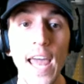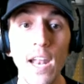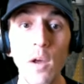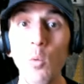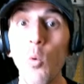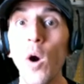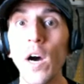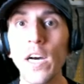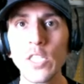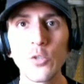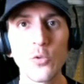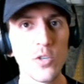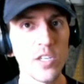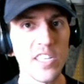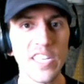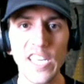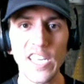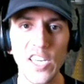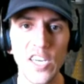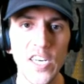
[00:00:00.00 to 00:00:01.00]
it was
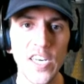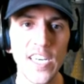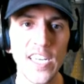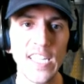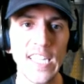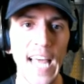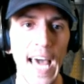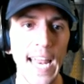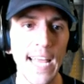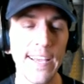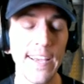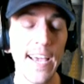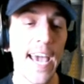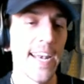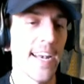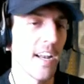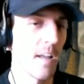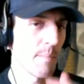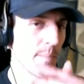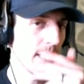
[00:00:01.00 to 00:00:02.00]
really good, that it
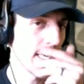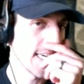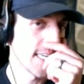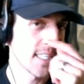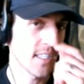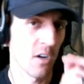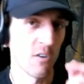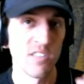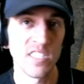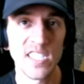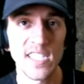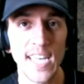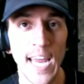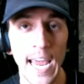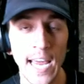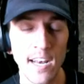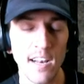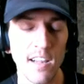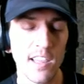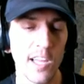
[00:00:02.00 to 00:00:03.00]
ended up being its own
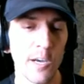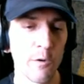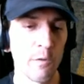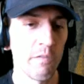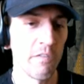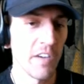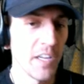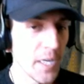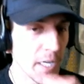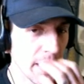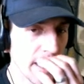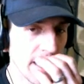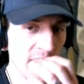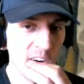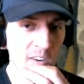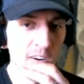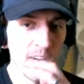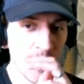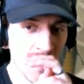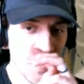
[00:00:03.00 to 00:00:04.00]
standalone video.